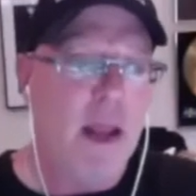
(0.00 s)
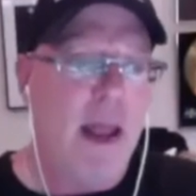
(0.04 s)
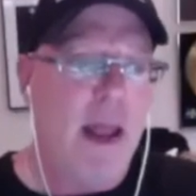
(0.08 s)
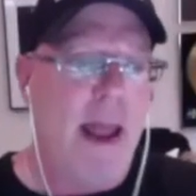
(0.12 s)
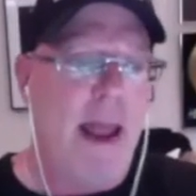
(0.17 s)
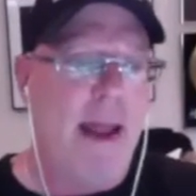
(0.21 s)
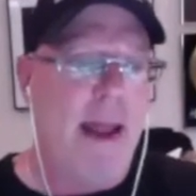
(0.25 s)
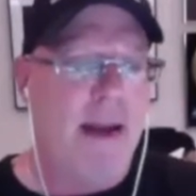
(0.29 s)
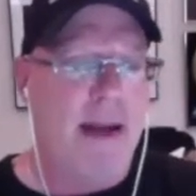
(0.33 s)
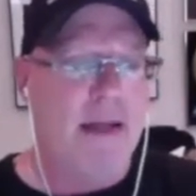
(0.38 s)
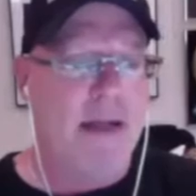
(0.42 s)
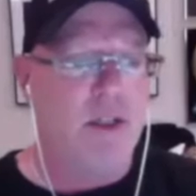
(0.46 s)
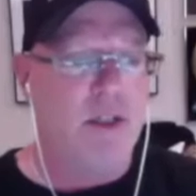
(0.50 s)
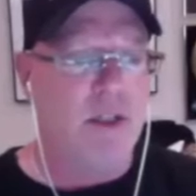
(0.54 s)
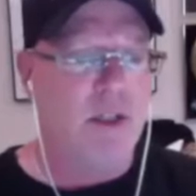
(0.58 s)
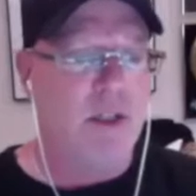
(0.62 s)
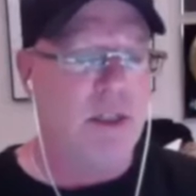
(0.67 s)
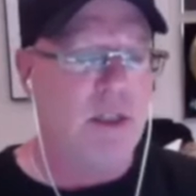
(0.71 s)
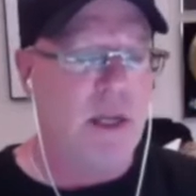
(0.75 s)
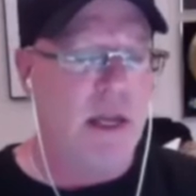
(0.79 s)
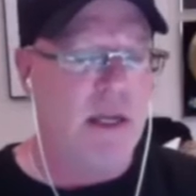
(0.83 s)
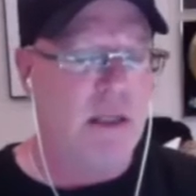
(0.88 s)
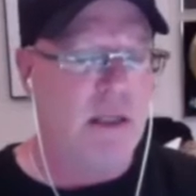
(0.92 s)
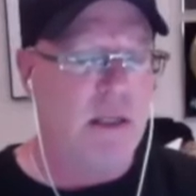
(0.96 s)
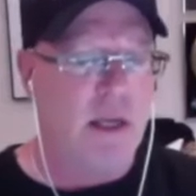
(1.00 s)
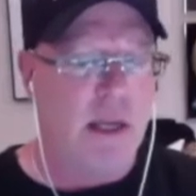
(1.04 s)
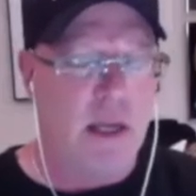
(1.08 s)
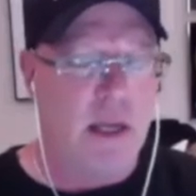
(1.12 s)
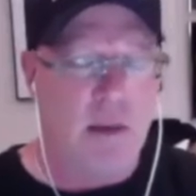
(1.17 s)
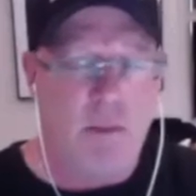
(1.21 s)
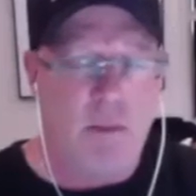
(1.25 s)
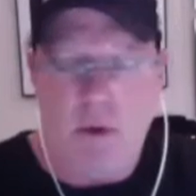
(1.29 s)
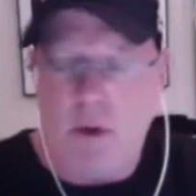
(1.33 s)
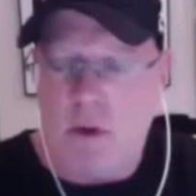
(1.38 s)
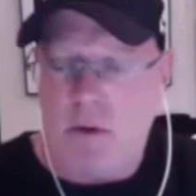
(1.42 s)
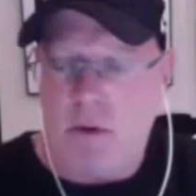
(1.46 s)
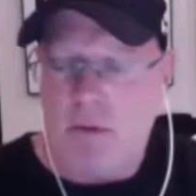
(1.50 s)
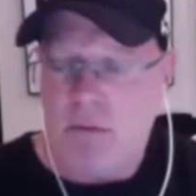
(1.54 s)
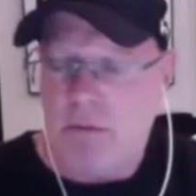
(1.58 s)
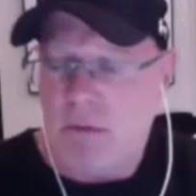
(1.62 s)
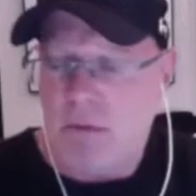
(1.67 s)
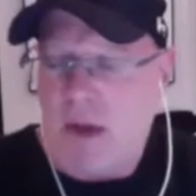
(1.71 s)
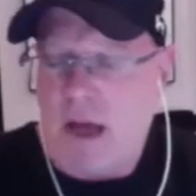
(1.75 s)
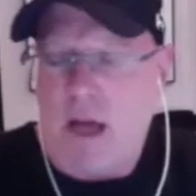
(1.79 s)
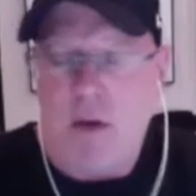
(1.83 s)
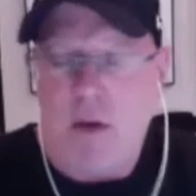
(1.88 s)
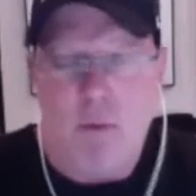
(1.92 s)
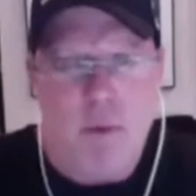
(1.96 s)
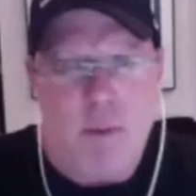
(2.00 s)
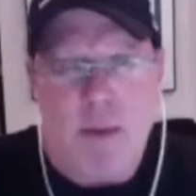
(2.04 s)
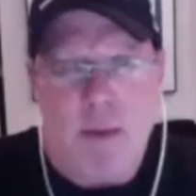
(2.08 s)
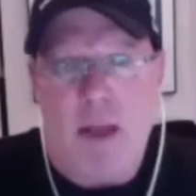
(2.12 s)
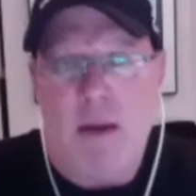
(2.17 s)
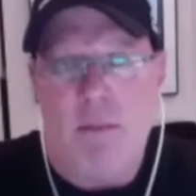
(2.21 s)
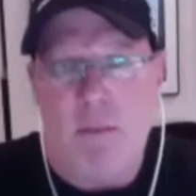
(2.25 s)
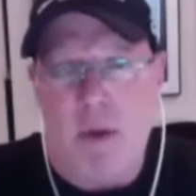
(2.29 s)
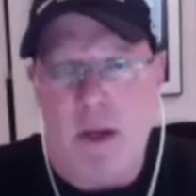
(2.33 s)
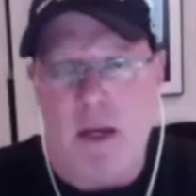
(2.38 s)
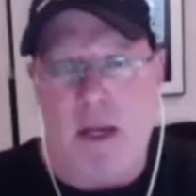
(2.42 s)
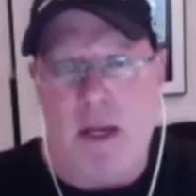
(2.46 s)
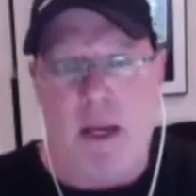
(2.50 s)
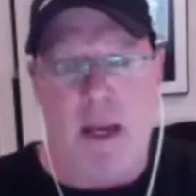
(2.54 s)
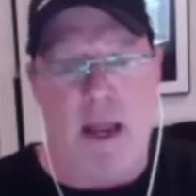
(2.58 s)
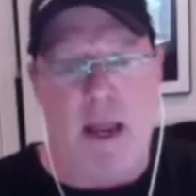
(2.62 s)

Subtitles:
And I just said to him, how do we make money?